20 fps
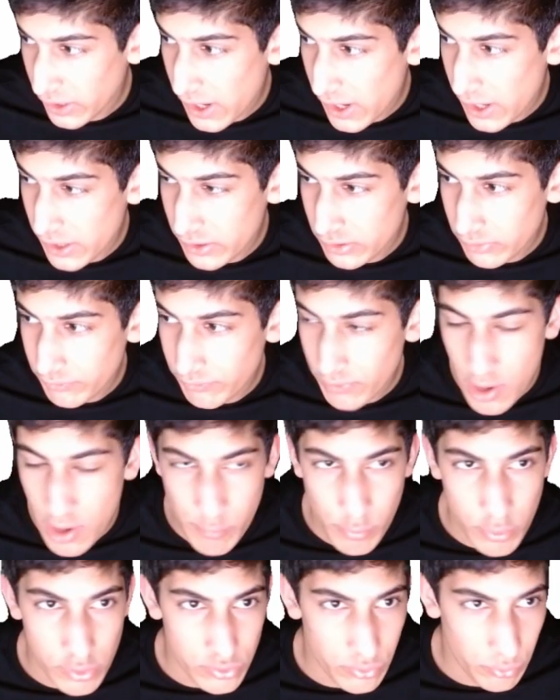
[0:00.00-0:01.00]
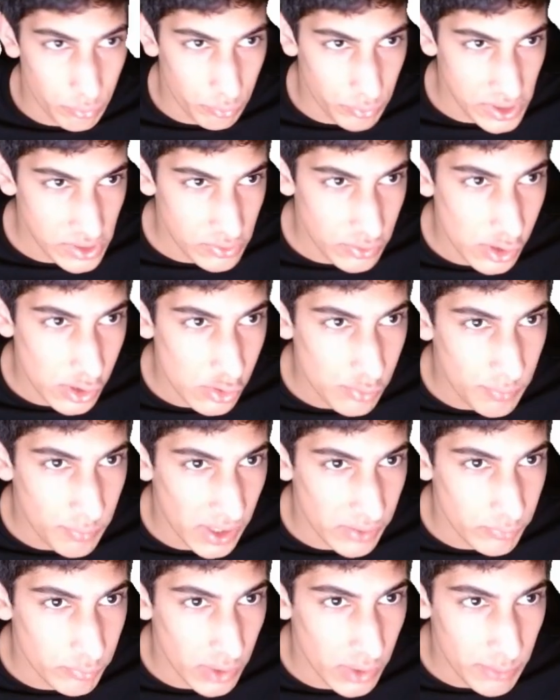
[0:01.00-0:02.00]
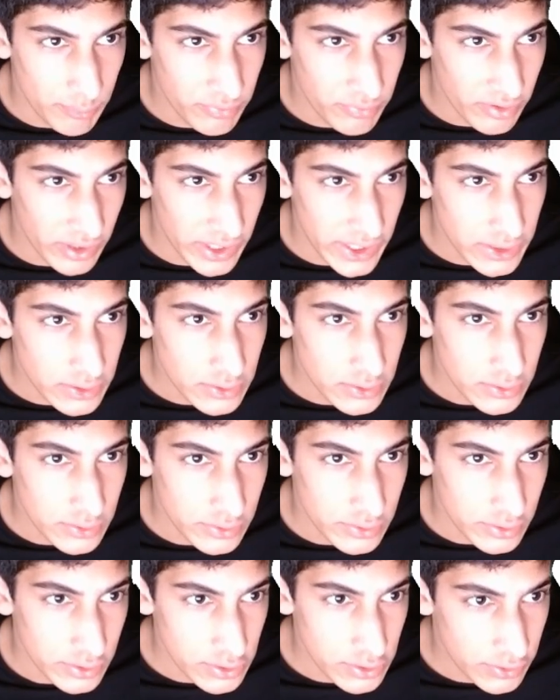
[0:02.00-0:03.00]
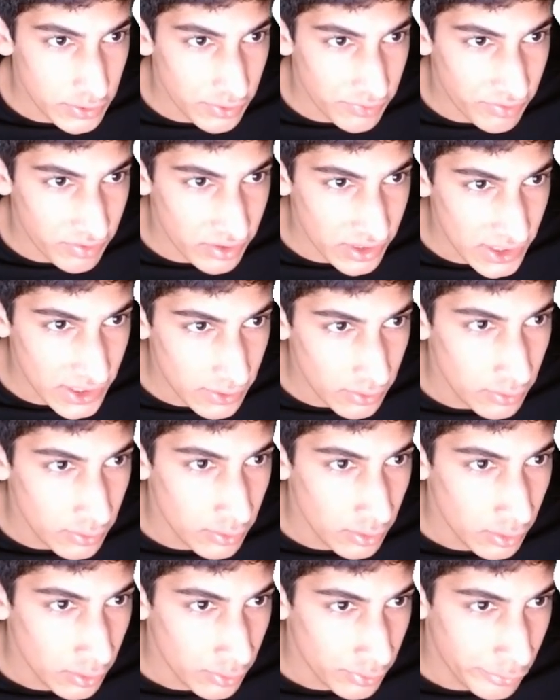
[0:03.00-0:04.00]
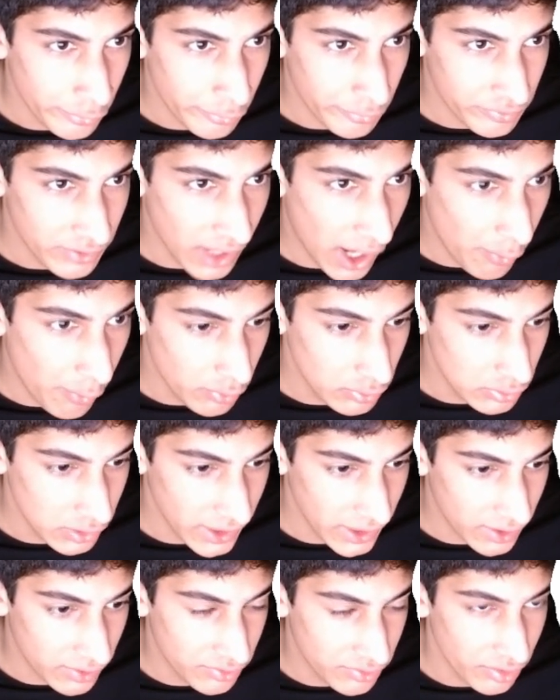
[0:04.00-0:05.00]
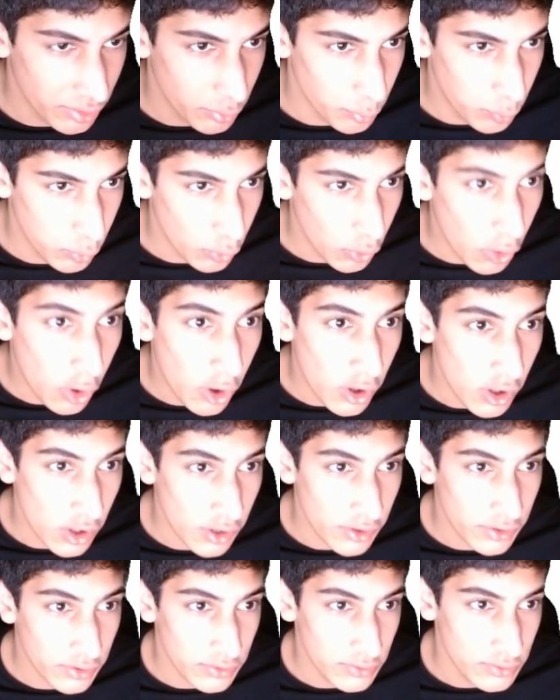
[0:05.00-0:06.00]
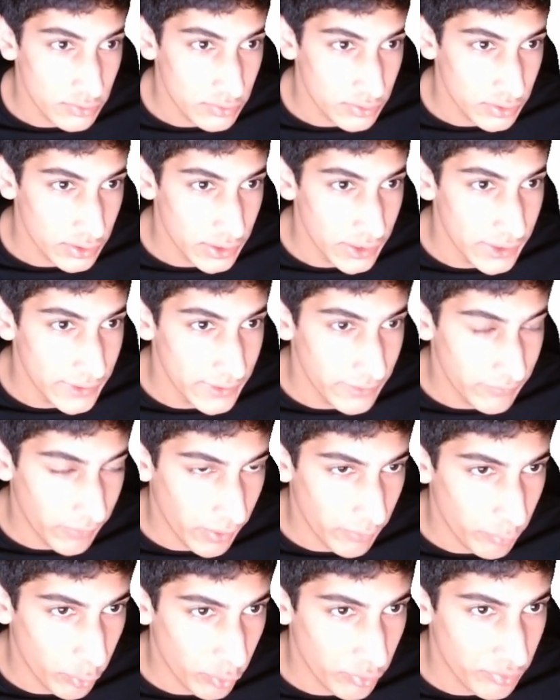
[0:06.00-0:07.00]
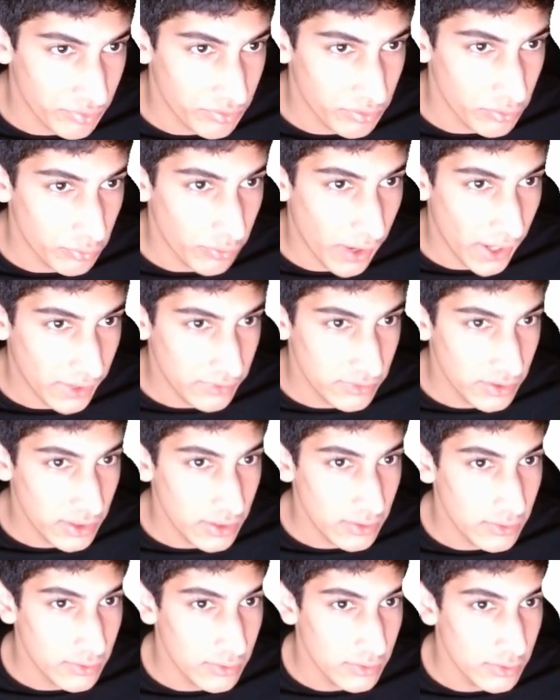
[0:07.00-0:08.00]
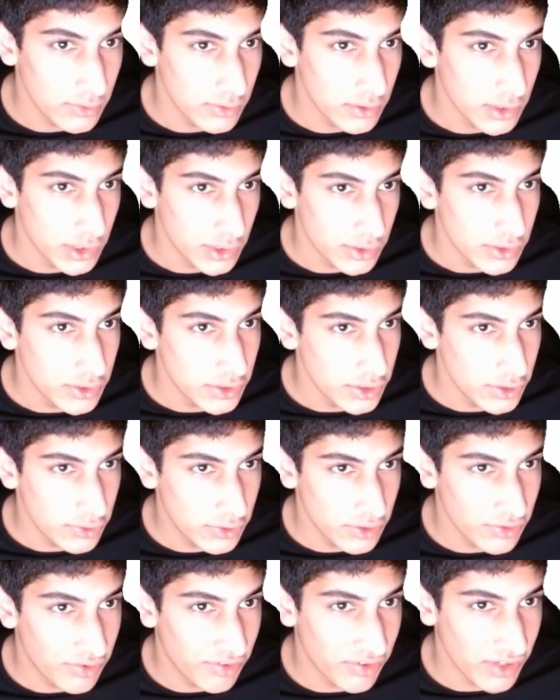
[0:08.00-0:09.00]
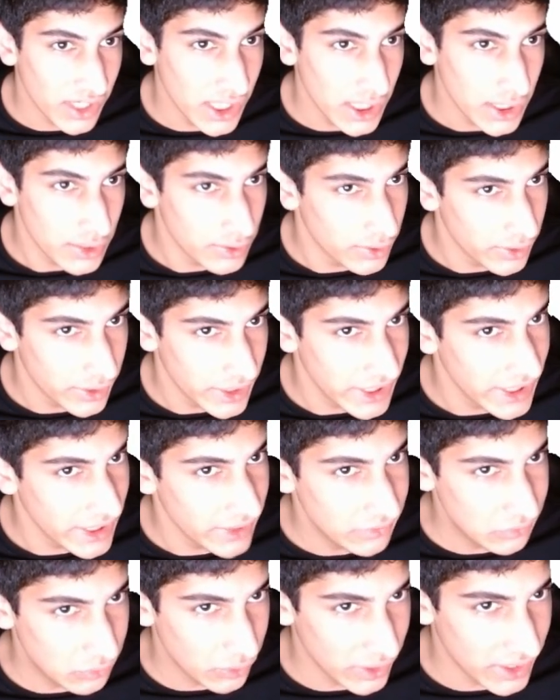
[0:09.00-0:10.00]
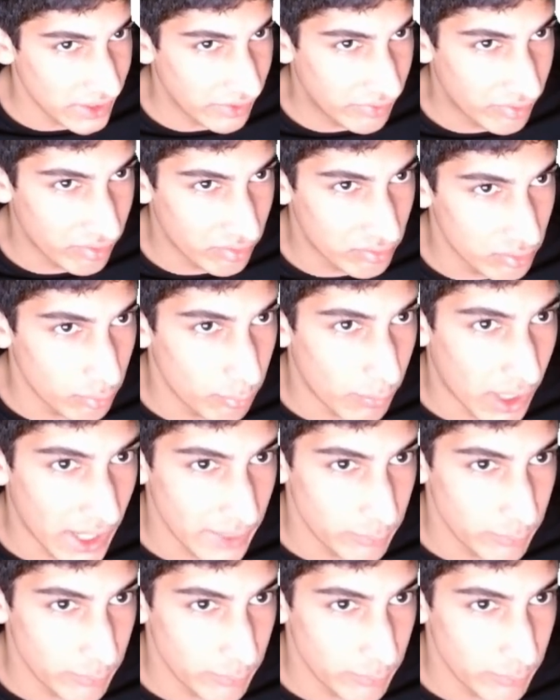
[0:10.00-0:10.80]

And if I were to reload my website, you can see there's now a link to the blog. And if I were to select it, you can see it links to my